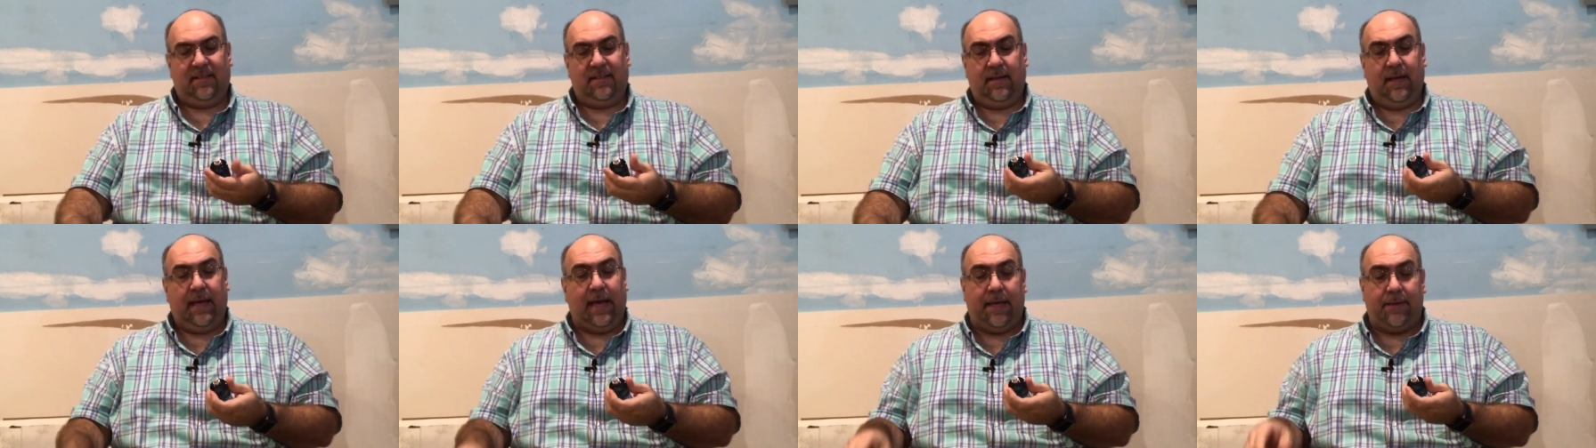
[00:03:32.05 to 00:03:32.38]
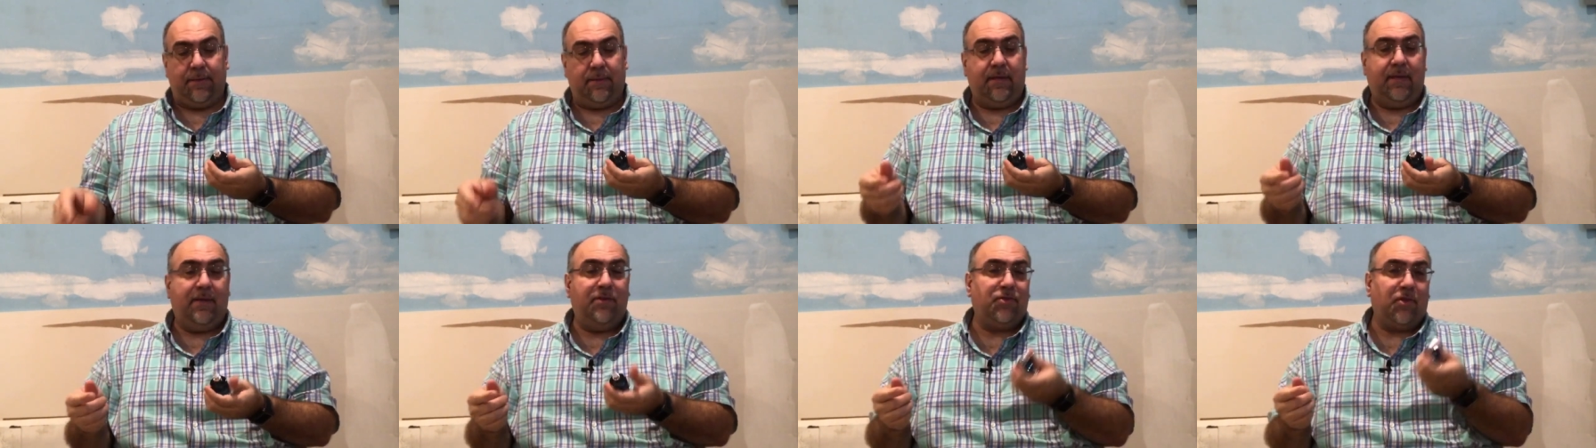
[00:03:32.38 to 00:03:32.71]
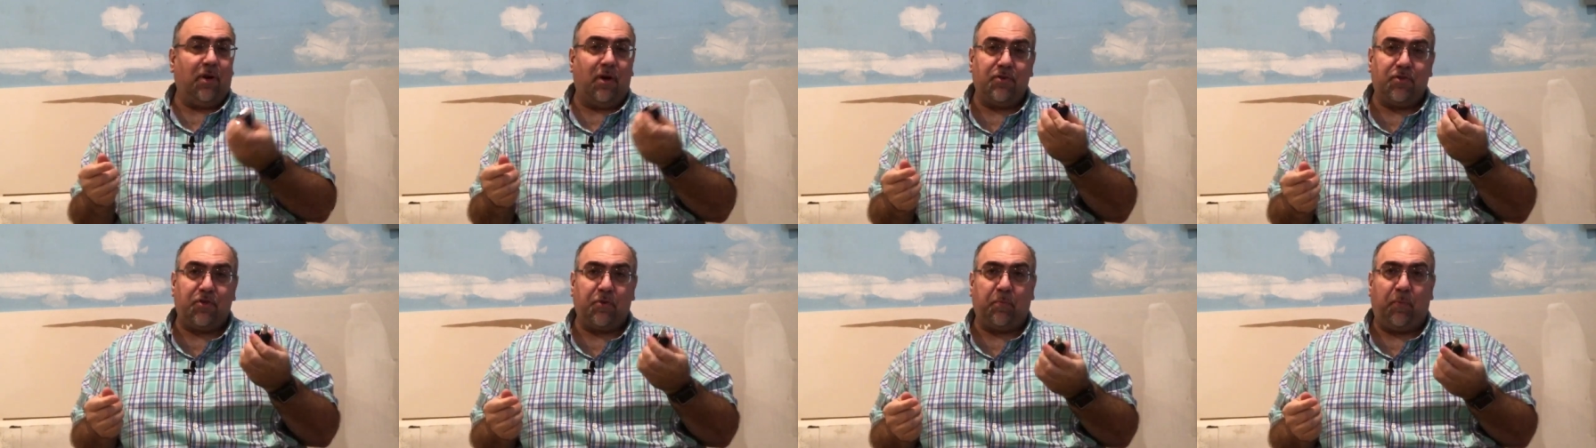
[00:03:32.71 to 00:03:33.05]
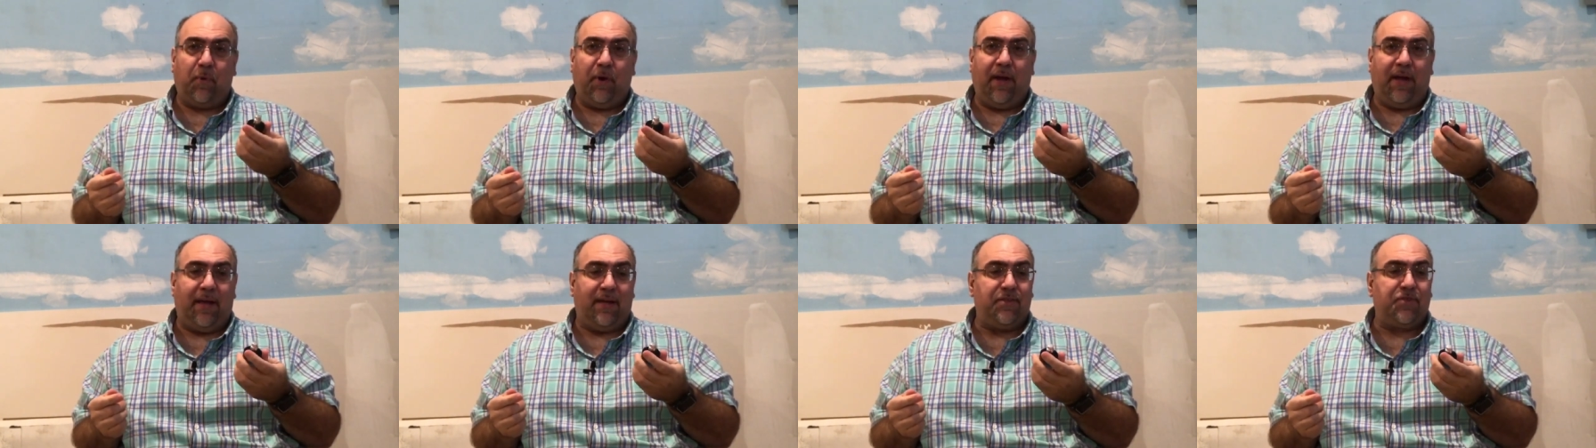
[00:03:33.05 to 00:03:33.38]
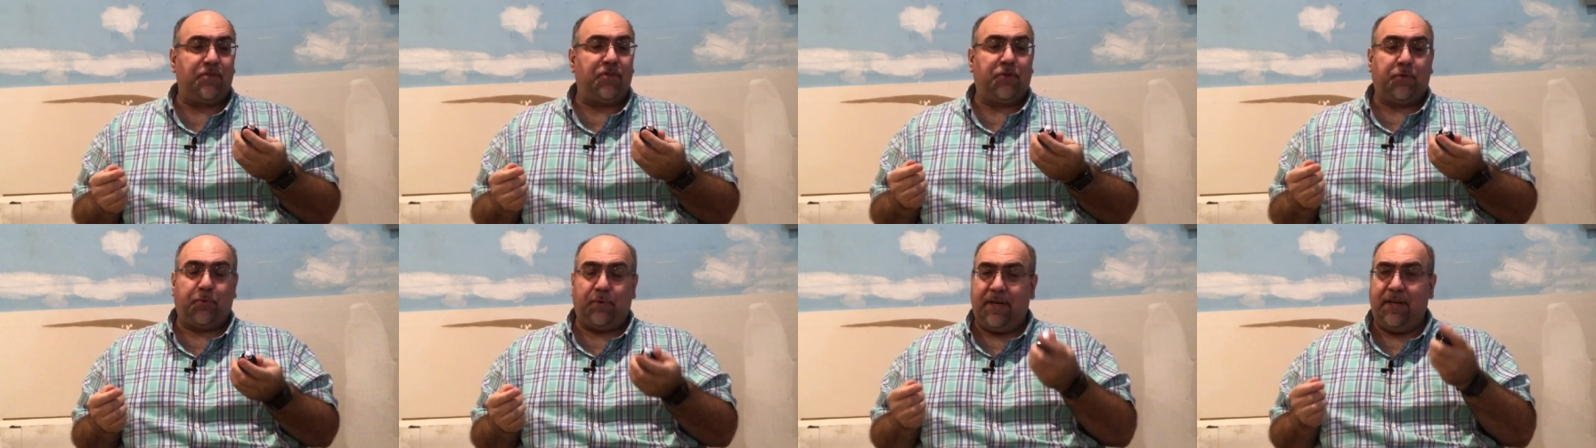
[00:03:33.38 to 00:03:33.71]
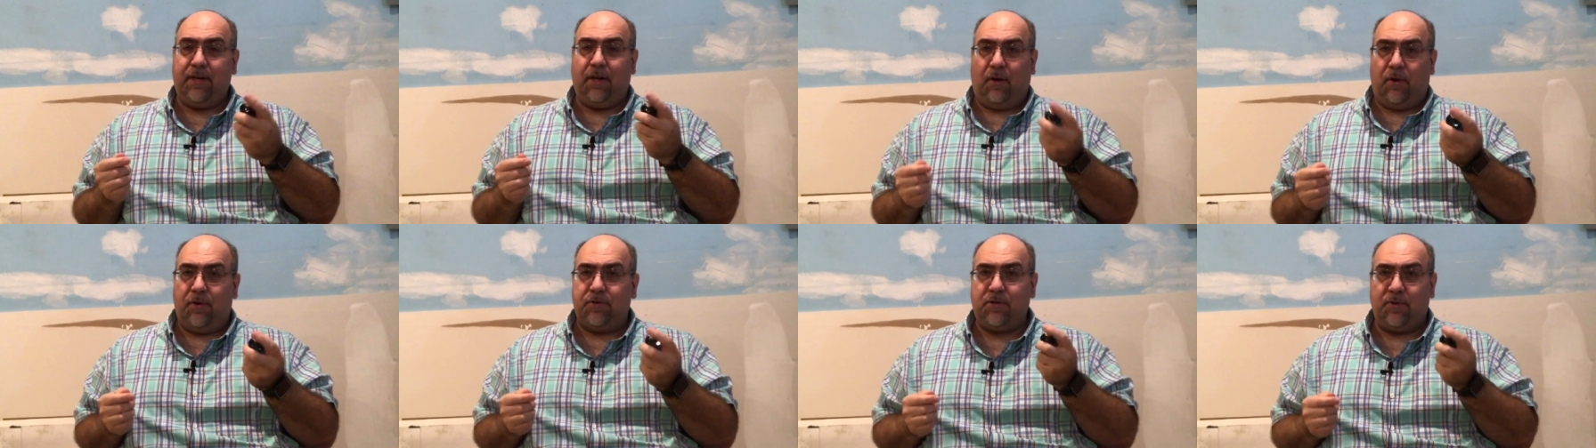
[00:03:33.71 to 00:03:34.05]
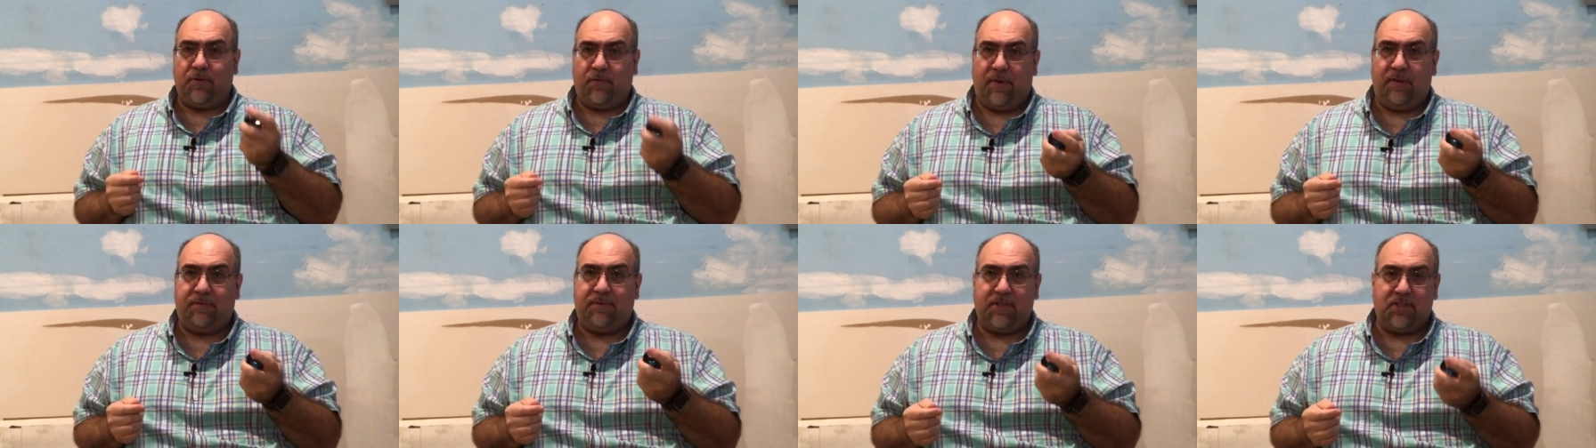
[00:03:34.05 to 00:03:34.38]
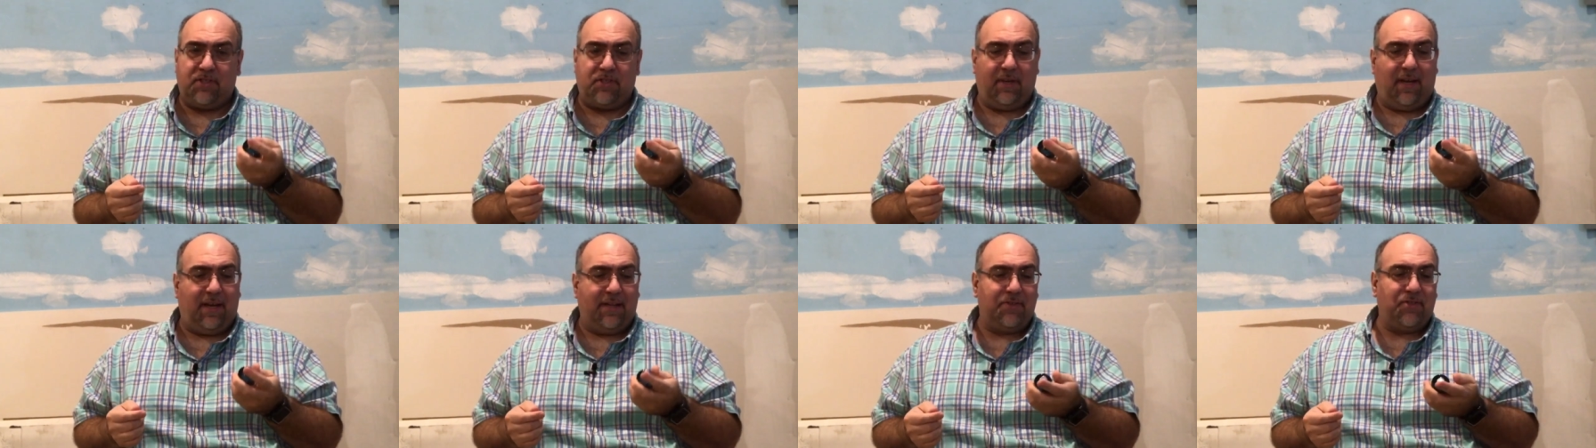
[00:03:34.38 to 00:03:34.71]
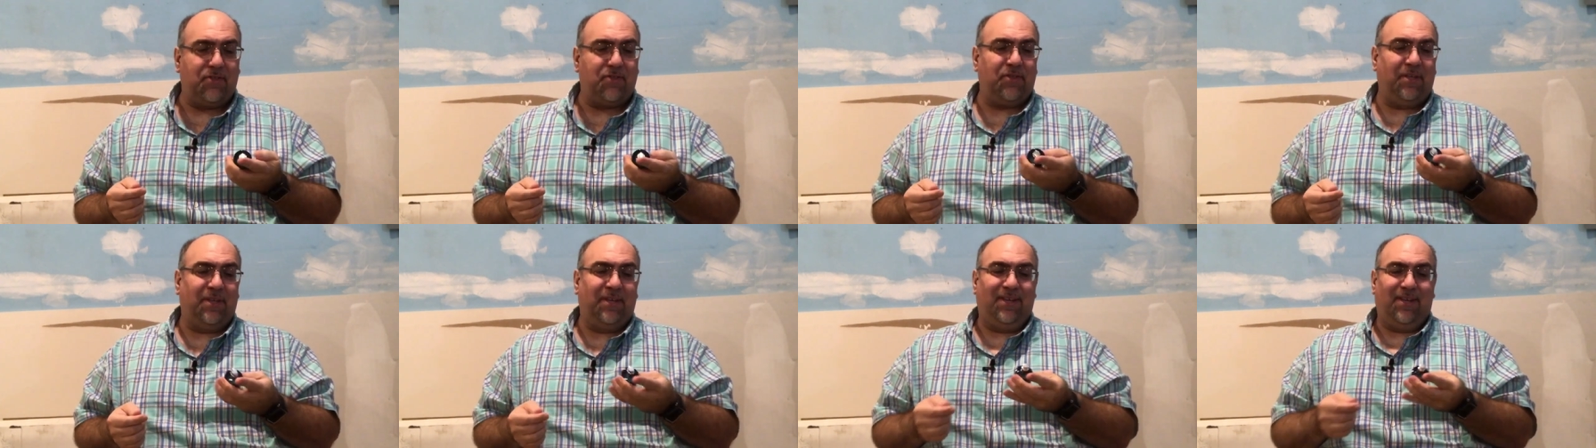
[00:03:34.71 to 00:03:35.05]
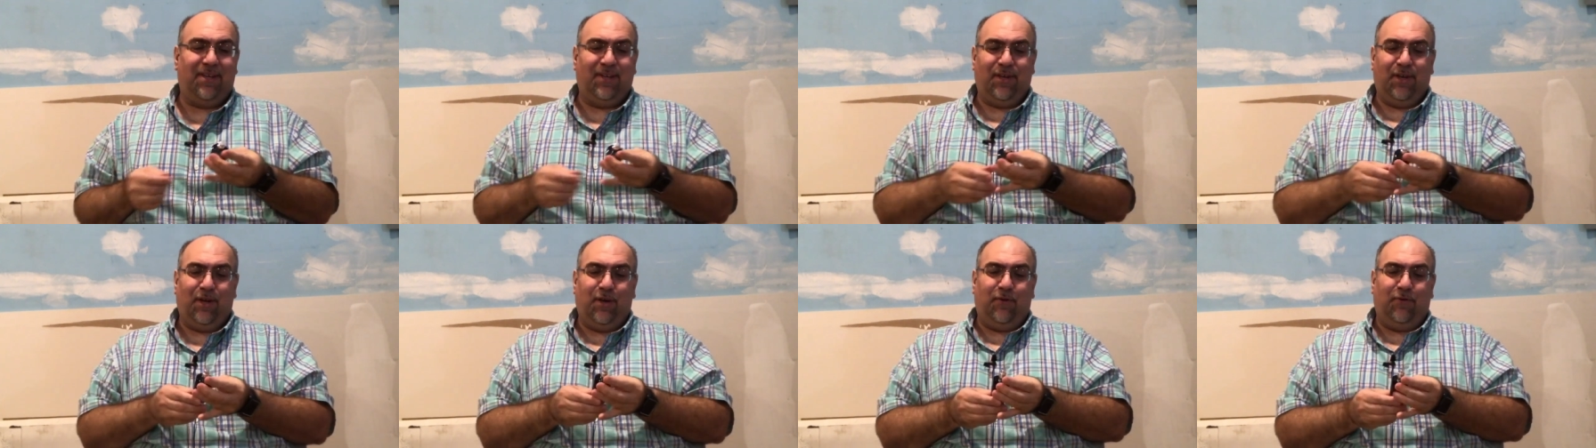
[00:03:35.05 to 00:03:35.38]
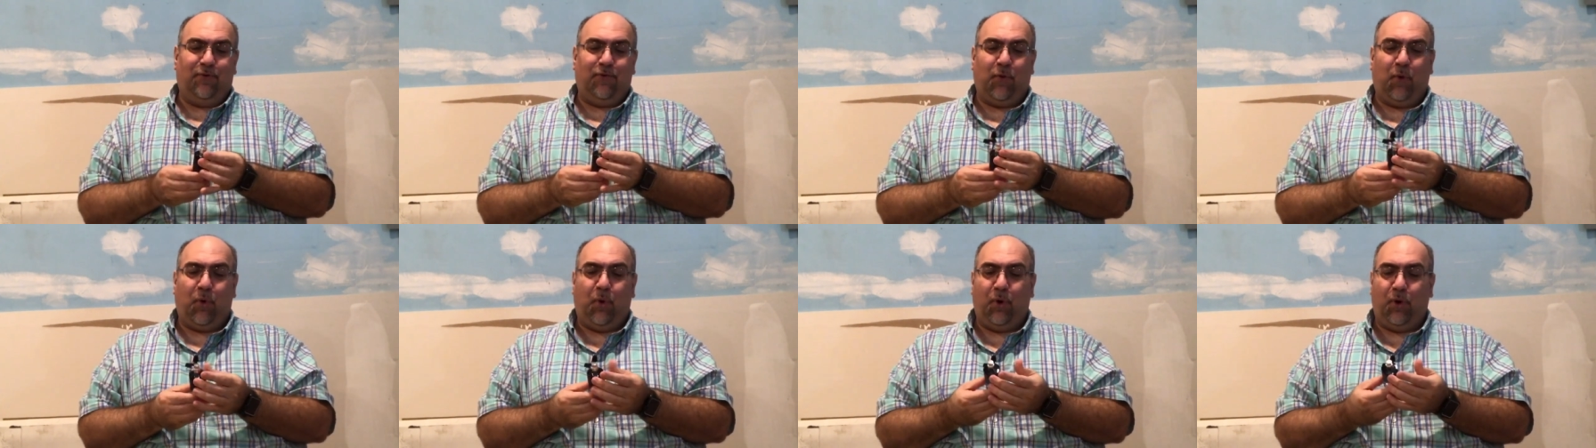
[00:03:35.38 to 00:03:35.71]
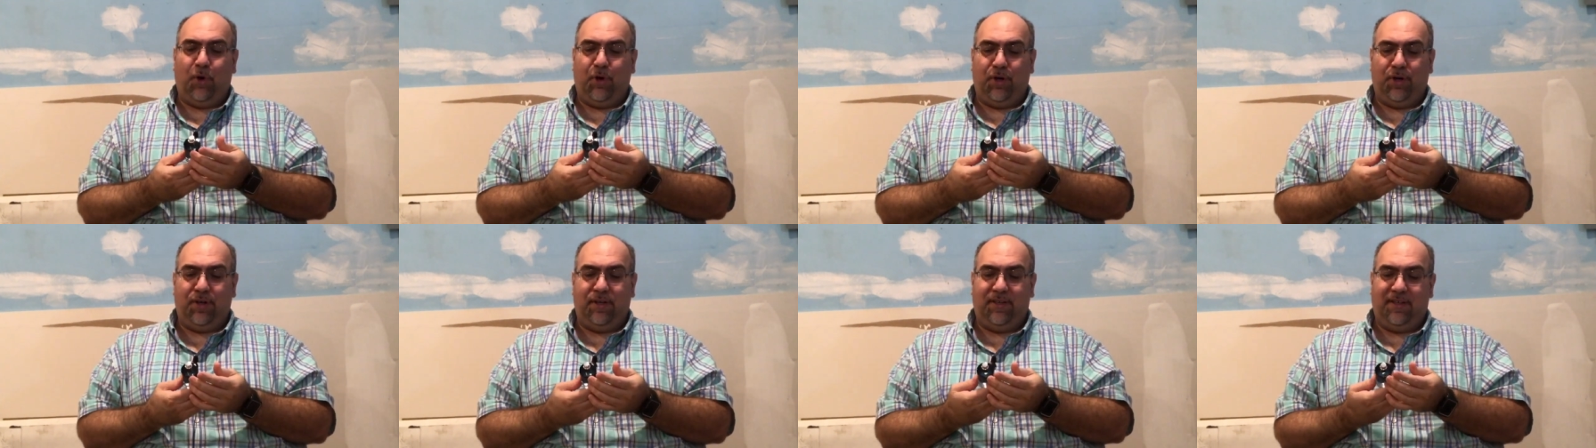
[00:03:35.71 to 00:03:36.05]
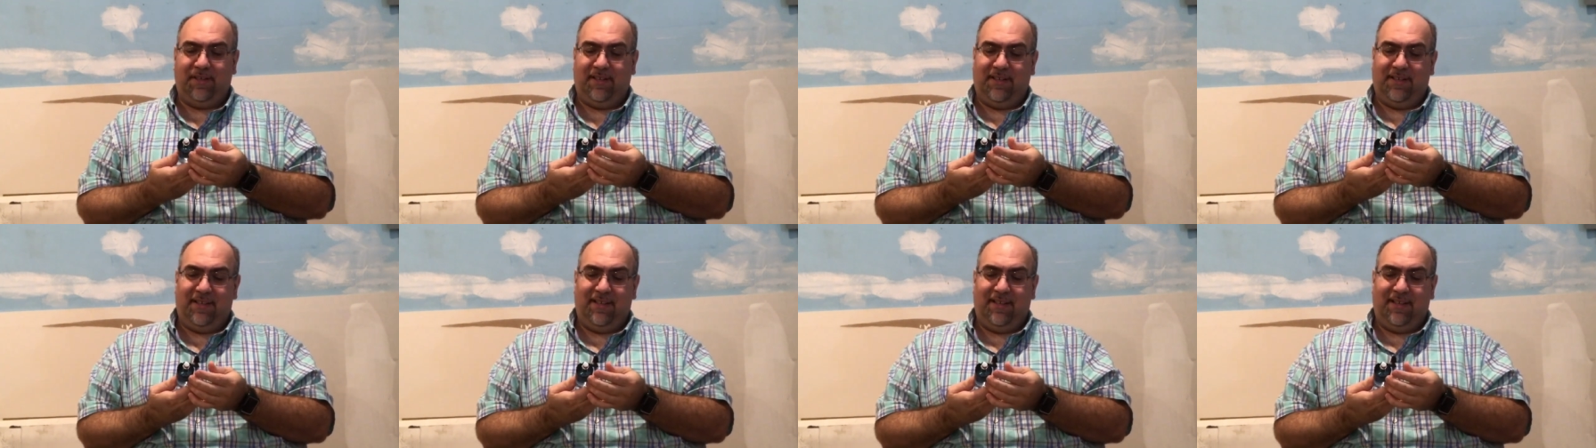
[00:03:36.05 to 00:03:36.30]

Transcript: And these are sprays. $3.50 for